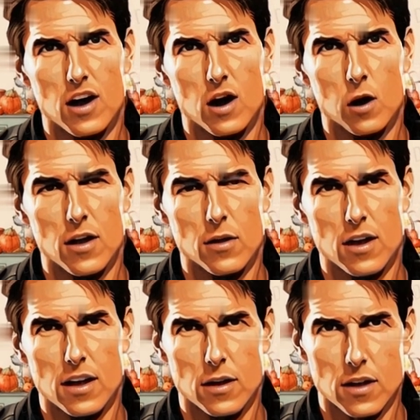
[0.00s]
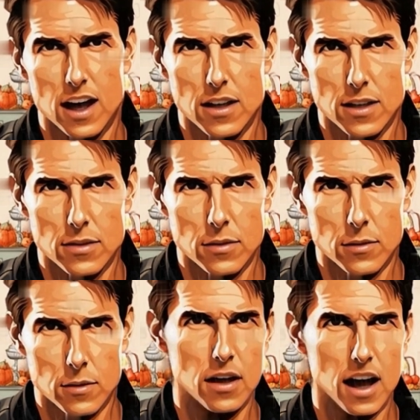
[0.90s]
the joyous festivities.
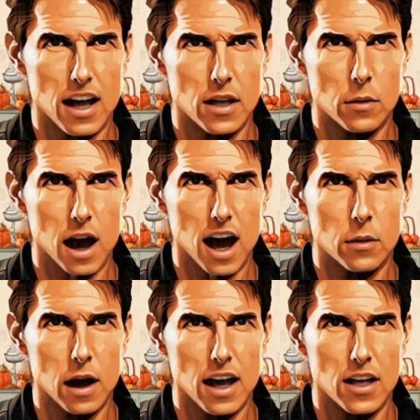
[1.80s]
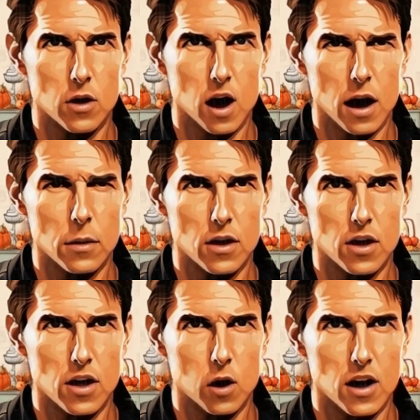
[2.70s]
Inspired by his
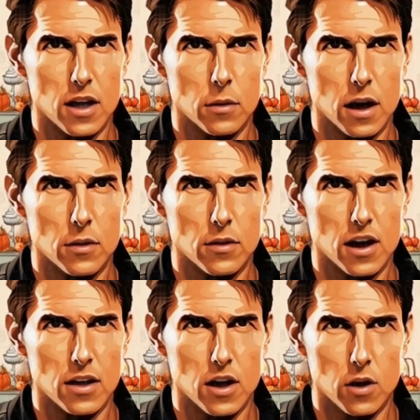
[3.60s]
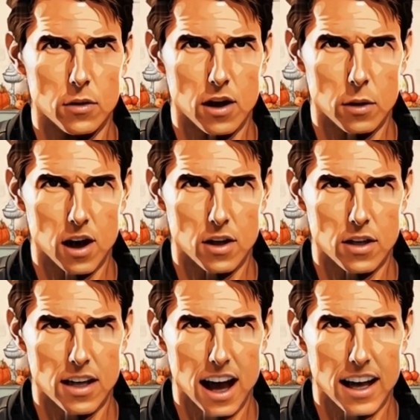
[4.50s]
grandmother's stories, Benny felt a newfound
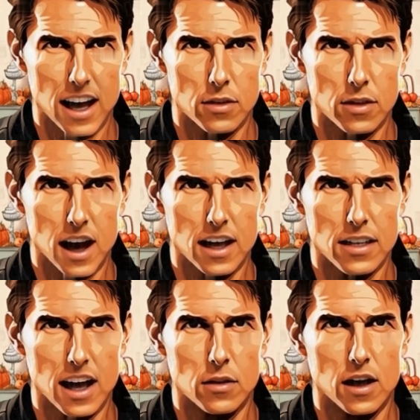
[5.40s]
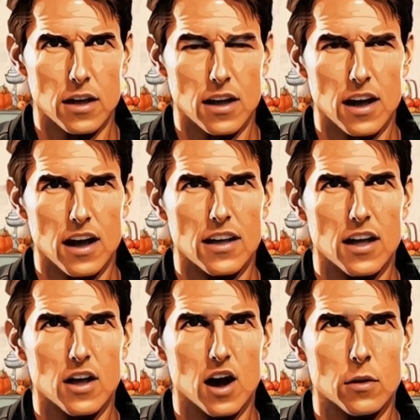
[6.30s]
understanding of Thanksgiving.
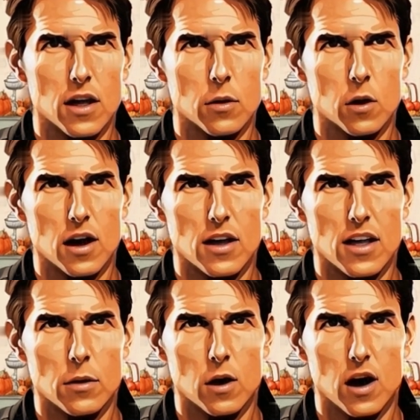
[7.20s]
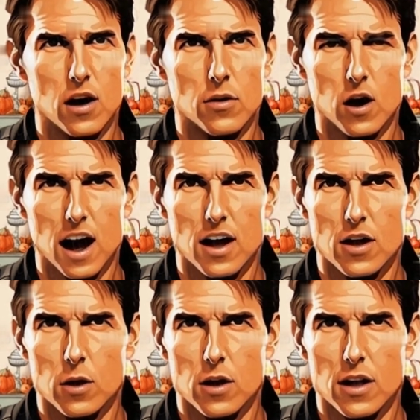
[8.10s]
Determined to bring this spirit of
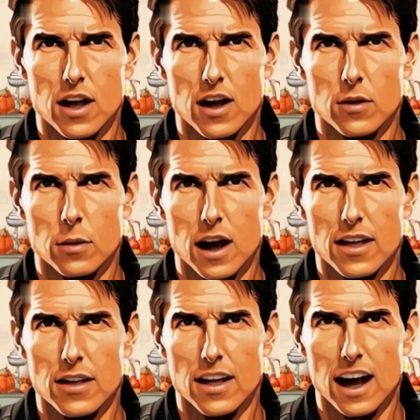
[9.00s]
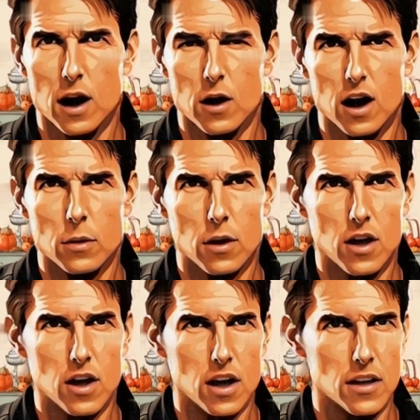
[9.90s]
gratitude to life, Benny set out on a
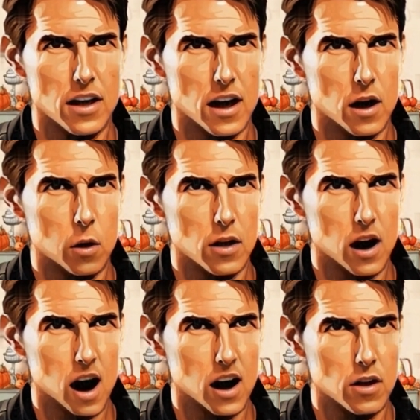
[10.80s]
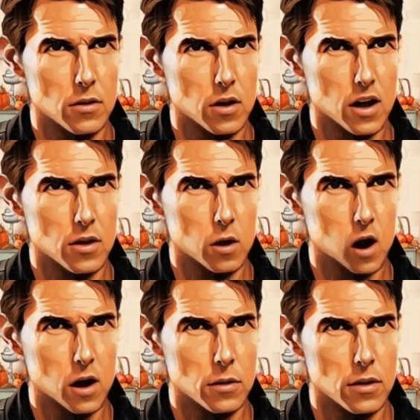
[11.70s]
mission, with a heart full of
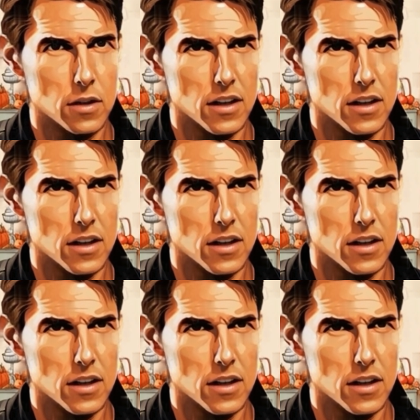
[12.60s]
warmth